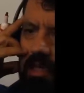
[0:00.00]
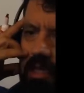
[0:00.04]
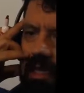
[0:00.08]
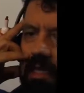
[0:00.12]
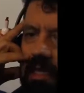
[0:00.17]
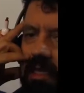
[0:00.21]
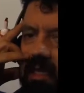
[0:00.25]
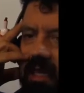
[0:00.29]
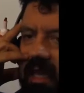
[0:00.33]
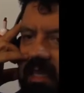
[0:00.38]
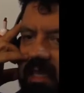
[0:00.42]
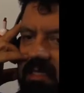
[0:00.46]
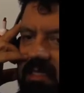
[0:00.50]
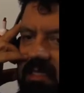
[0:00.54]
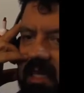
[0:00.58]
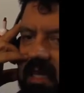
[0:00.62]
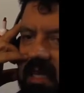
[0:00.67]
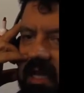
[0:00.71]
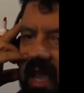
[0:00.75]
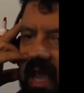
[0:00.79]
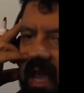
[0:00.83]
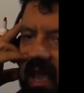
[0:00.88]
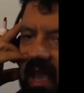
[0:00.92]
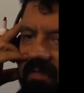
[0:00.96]
less than a
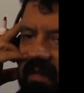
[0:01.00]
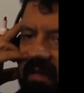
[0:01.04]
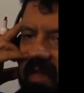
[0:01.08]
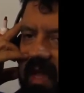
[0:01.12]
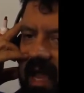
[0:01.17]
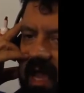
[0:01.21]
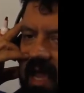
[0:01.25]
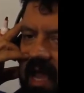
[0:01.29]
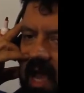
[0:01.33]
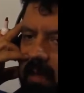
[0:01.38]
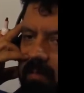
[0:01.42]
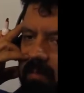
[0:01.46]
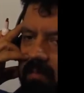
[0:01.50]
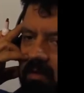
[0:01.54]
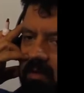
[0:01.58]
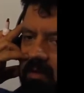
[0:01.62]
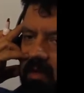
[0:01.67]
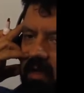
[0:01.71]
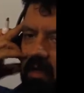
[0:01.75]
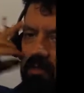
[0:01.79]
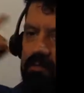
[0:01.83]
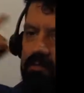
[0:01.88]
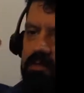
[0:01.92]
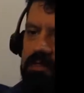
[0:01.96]
half a diopter
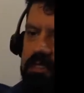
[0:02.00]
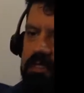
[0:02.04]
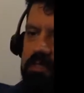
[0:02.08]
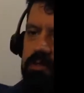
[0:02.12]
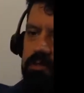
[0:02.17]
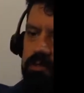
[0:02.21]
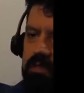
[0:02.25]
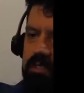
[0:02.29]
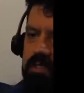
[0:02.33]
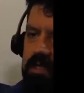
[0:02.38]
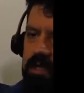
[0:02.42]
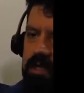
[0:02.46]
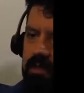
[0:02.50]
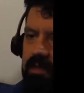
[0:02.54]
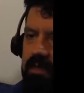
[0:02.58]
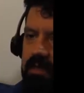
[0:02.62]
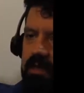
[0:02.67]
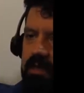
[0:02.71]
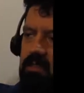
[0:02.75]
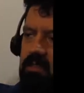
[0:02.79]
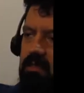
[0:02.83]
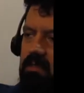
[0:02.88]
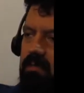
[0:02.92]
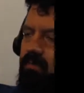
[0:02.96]
of residual astigmatism,